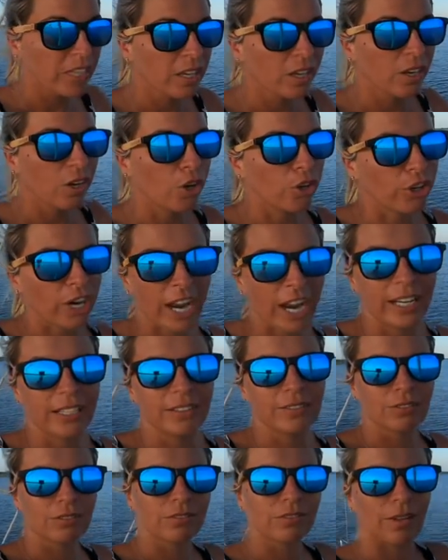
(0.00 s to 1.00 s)
All right,
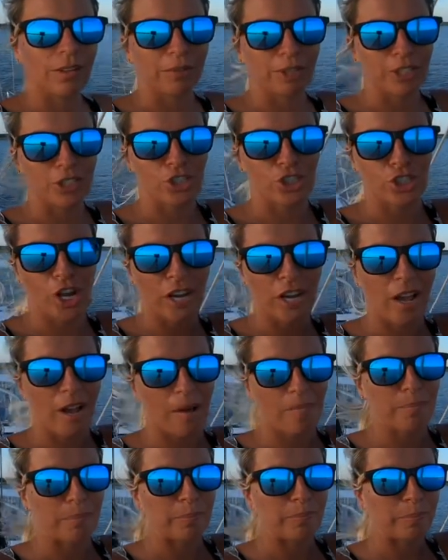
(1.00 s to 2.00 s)
I'm gonna shut
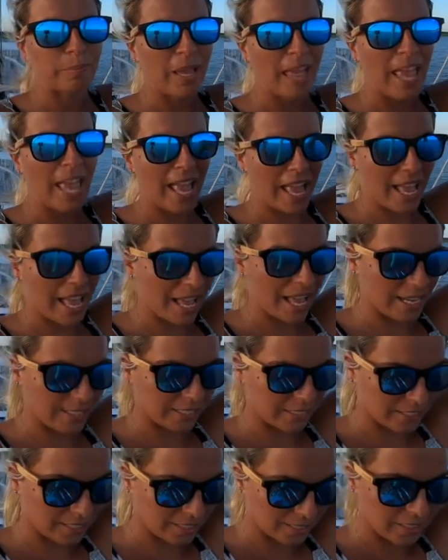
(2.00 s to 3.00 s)
up
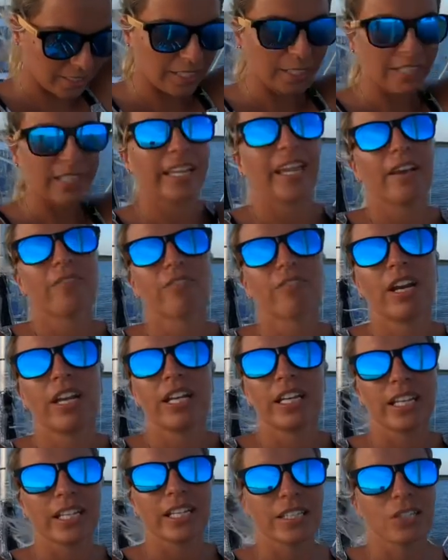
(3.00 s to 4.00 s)
and get
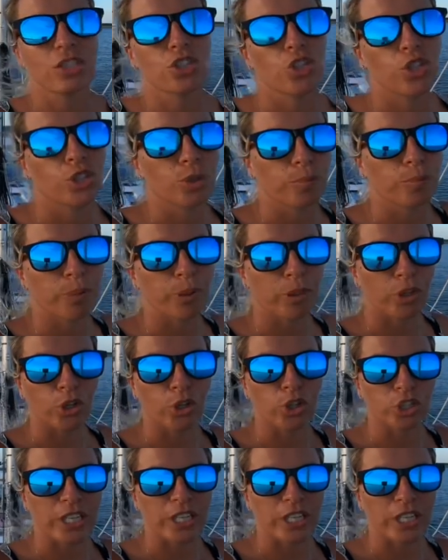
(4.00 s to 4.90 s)
ready to put the hook